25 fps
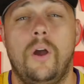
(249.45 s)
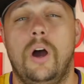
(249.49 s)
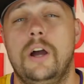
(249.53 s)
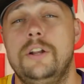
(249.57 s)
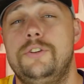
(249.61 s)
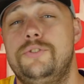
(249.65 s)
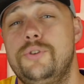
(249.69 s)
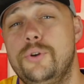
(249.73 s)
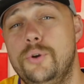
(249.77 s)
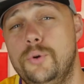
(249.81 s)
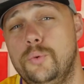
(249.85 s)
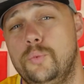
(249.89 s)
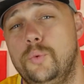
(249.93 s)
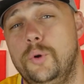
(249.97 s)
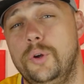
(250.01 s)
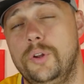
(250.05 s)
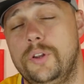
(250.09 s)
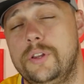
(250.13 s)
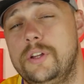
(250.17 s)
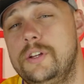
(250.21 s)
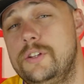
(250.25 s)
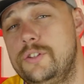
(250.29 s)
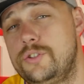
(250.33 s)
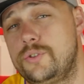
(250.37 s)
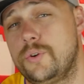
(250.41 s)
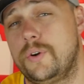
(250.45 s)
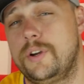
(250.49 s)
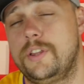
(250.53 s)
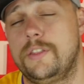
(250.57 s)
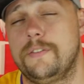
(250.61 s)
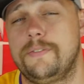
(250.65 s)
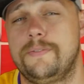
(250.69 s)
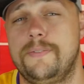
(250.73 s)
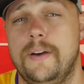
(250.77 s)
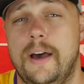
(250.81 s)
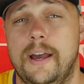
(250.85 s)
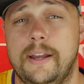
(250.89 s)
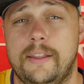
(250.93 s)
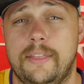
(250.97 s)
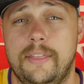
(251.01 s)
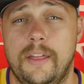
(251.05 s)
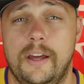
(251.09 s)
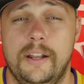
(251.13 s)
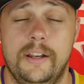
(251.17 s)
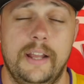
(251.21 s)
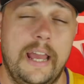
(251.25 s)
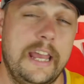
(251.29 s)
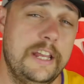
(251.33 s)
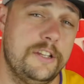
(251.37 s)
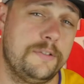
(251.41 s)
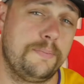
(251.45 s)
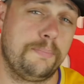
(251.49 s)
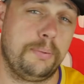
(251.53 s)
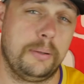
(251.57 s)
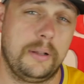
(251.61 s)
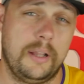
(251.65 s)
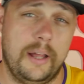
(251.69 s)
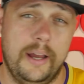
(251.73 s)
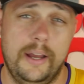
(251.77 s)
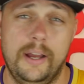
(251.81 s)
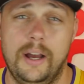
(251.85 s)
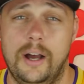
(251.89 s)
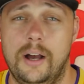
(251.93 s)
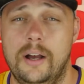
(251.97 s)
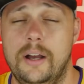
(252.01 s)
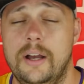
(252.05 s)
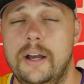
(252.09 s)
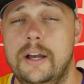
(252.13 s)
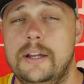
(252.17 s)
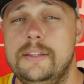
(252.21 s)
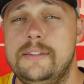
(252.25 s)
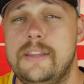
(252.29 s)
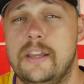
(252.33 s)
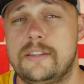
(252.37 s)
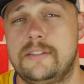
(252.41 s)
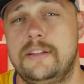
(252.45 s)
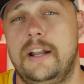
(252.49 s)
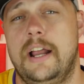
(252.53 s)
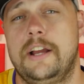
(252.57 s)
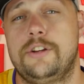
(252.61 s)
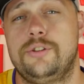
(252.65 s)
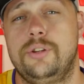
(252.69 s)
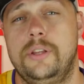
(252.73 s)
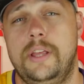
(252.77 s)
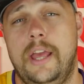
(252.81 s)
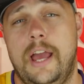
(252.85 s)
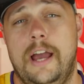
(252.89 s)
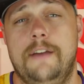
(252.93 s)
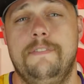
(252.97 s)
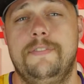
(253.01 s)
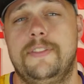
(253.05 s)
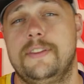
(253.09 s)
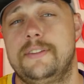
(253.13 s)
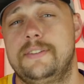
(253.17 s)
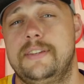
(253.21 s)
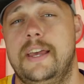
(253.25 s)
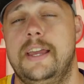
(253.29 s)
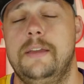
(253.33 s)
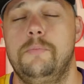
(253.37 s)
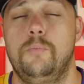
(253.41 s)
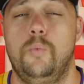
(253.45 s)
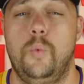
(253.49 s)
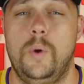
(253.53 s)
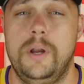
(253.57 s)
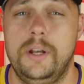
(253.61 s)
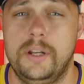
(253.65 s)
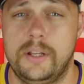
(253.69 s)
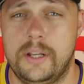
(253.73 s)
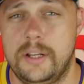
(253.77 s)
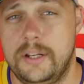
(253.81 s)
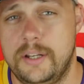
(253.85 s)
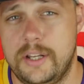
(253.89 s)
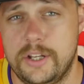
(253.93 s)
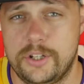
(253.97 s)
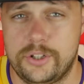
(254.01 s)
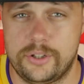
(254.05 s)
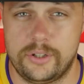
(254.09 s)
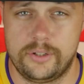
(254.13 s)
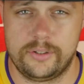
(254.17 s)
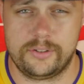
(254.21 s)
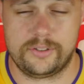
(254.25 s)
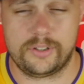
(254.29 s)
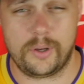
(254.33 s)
I do really enjoy the fact that each player doesn't actually have the same win conditions.